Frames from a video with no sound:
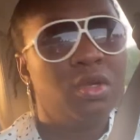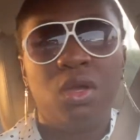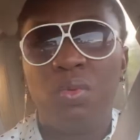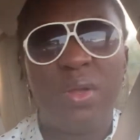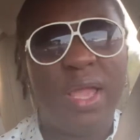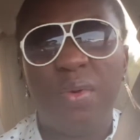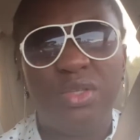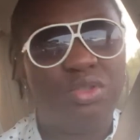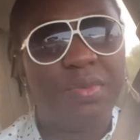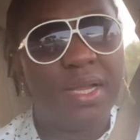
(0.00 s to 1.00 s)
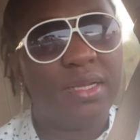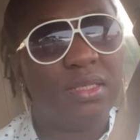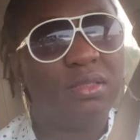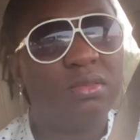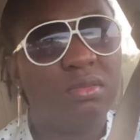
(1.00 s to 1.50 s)
We are Juma.
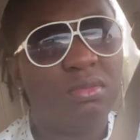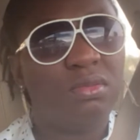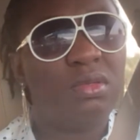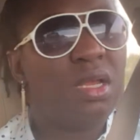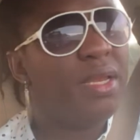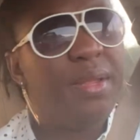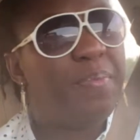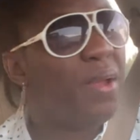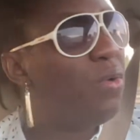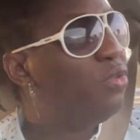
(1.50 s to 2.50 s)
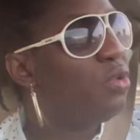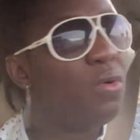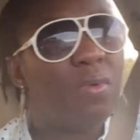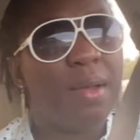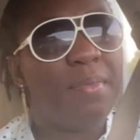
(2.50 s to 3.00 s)
Nipe one
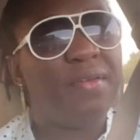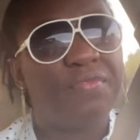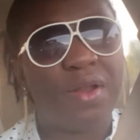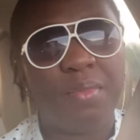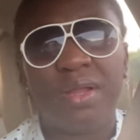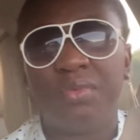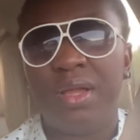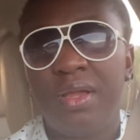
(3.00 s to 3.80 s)
tongue man from an